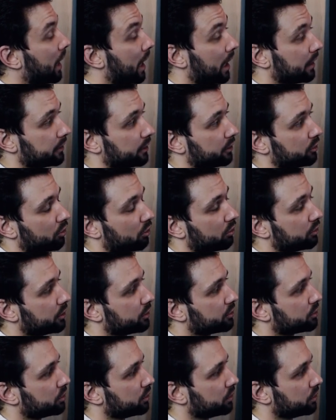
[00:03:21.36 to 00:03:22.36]
And in order
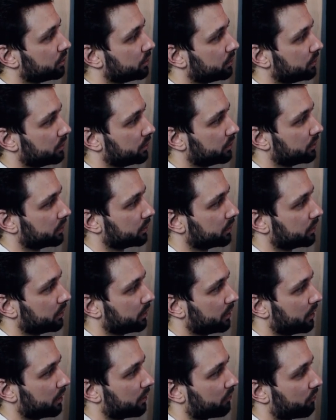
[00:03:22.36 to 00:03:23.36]
to
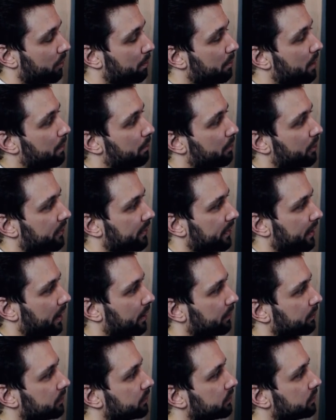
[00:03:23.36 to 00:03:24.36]
remember
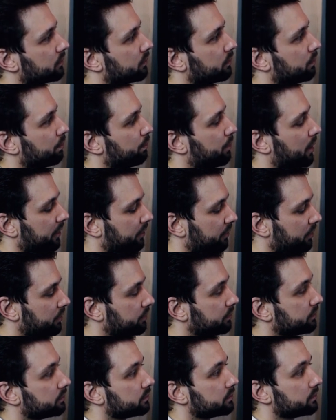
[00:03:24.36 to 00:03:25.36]
them better
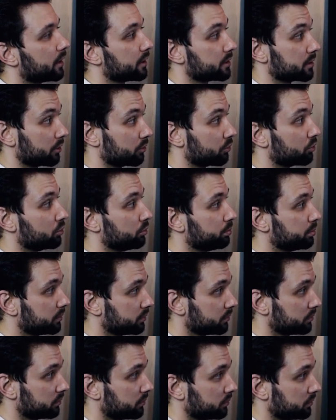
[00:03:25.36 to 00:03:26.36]
as a group,
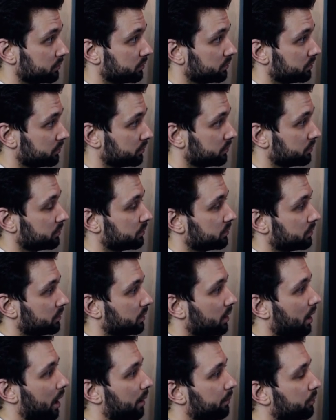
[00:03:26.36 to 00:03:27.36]

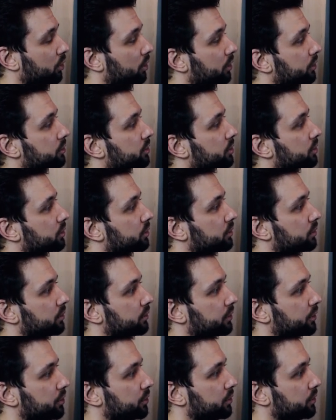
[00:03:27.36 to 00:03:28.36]
I'm going to
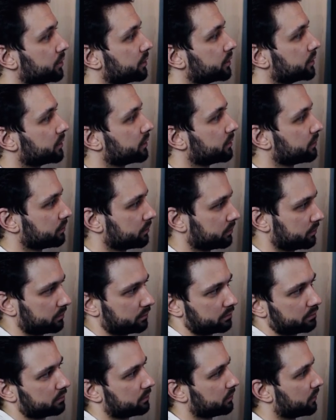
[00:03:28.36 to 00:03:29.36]
use
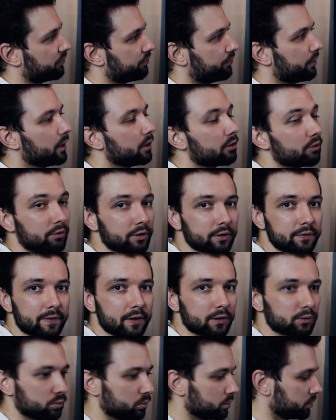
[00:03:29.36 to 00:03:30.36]
a fingering
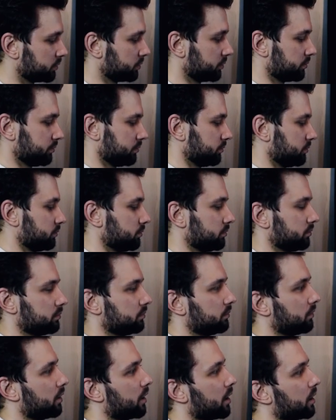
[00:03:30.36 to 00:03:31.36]
that would
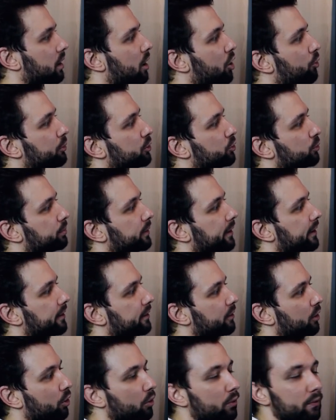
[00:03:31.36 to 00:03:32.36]
allow me to
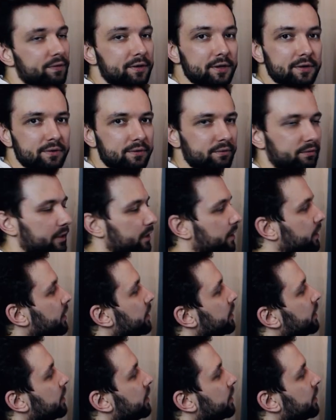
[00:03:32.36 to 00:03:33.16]
play all the three